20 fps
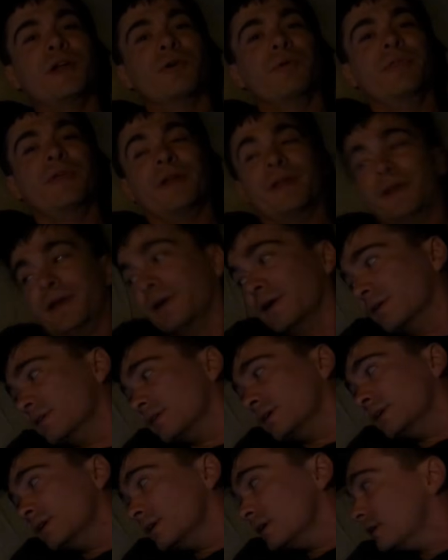in here with it in here.
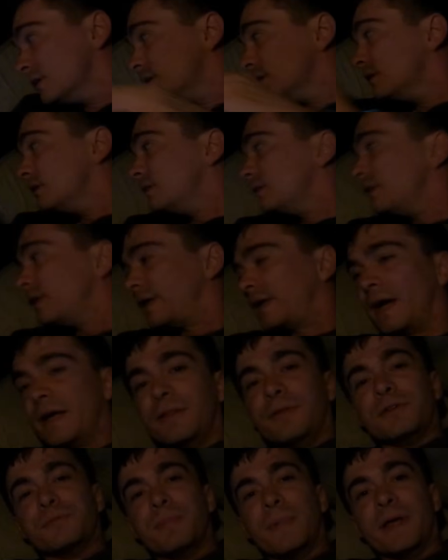Like, I
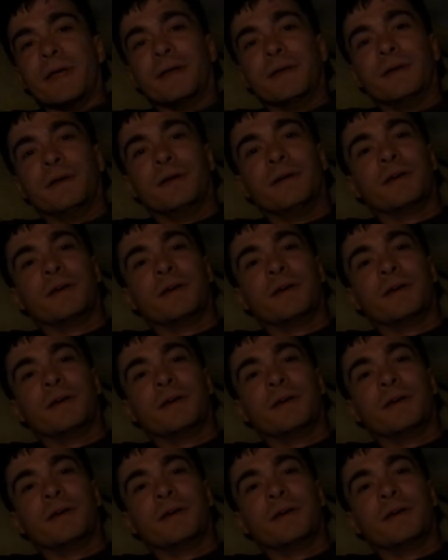lose my